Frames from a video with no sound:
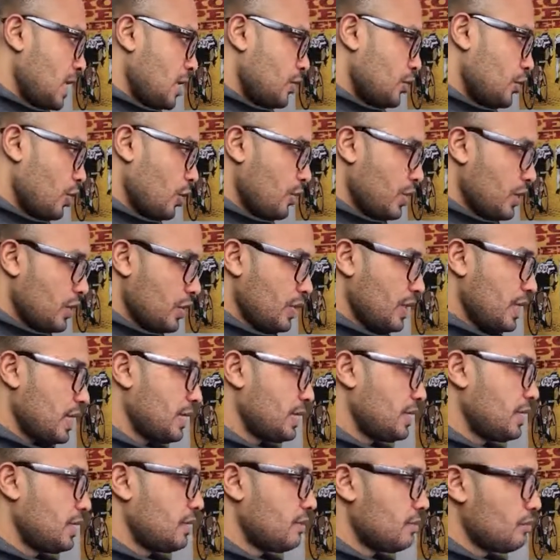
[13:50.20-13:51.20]
So we know
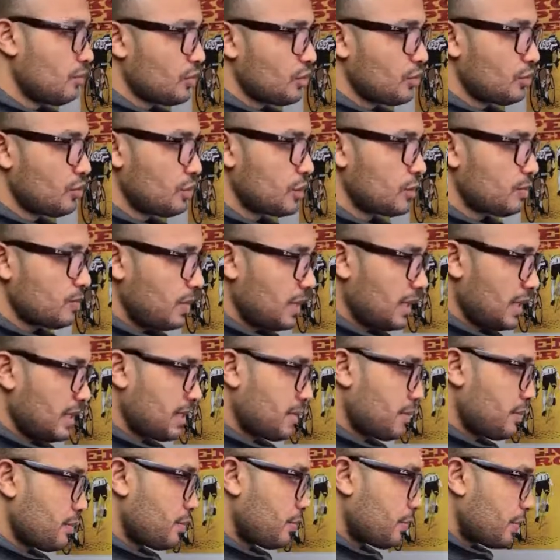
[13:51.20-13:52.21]
that modules plays
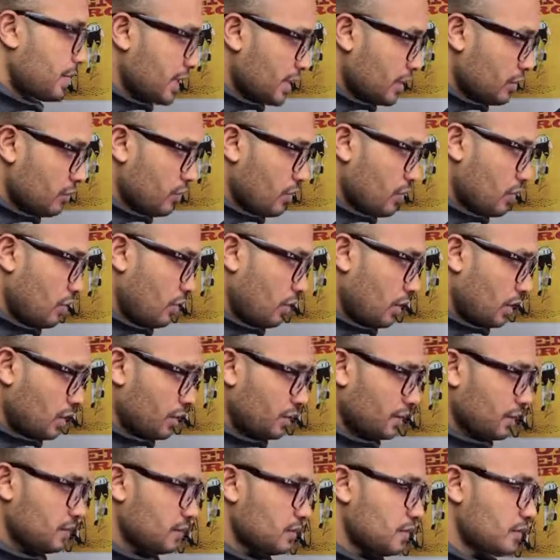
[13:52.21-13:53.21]
a big role
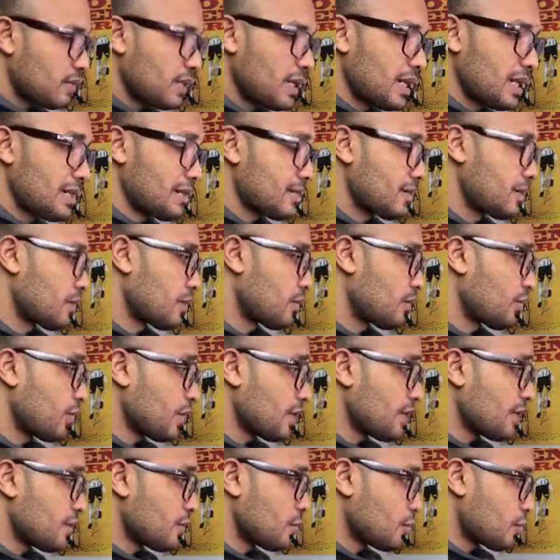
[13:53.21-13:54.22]
on customizing
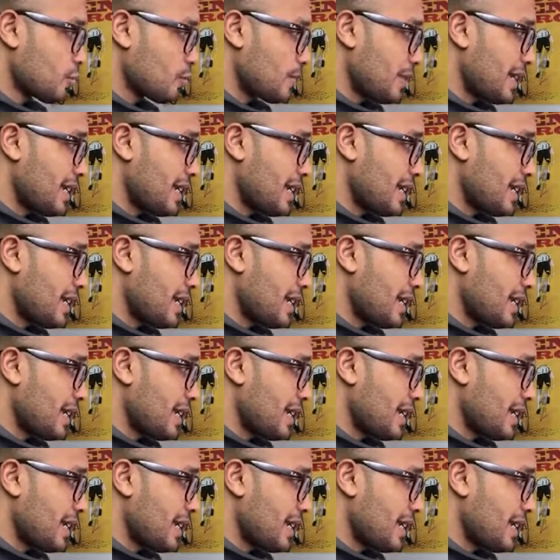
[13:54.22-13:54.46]
Prestashop,